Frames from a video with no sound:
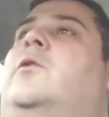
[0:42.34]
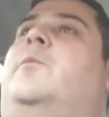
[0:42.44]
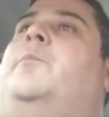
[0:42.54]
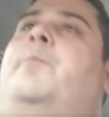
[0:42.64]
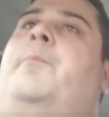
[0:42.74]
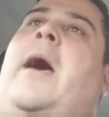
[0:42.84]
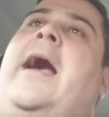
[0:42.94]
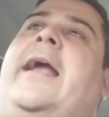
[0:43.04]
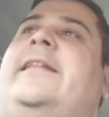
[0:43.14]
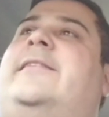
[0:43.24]
or
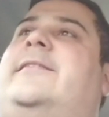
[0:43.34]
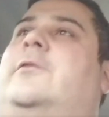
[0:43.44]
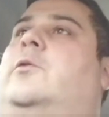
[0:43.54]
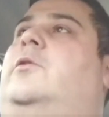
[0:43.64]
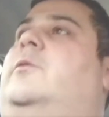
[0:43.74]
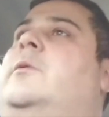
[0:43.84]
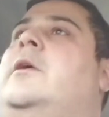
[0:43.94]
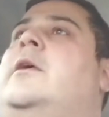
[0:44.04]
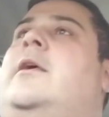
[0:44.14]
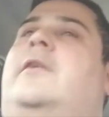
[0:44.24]
pints or
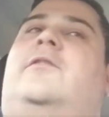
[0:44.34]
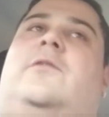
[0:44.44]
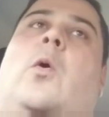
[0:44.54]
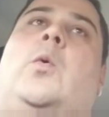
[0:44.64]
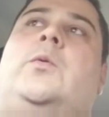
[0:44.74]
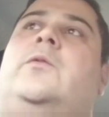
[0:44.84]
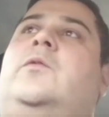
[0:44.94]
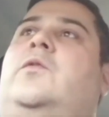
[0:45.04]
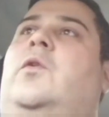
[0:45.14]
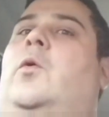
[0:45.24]

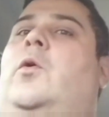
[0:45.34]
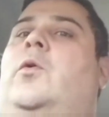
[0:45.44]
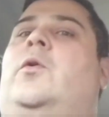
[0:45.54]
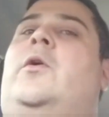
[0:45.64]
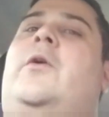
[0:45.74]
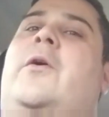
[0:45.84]
stones or